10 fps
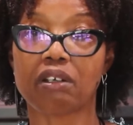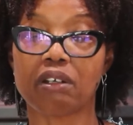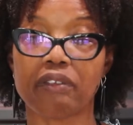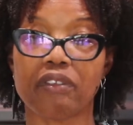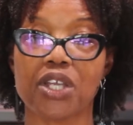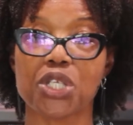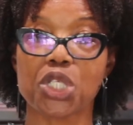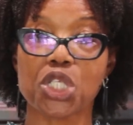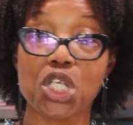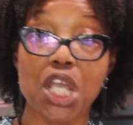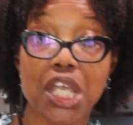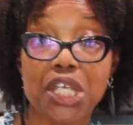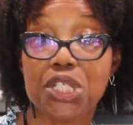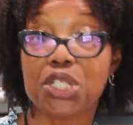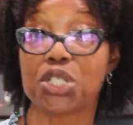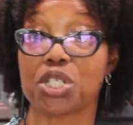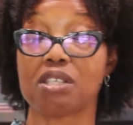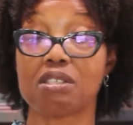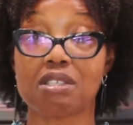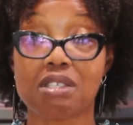earth
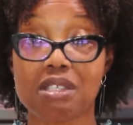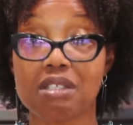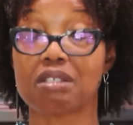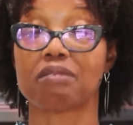changes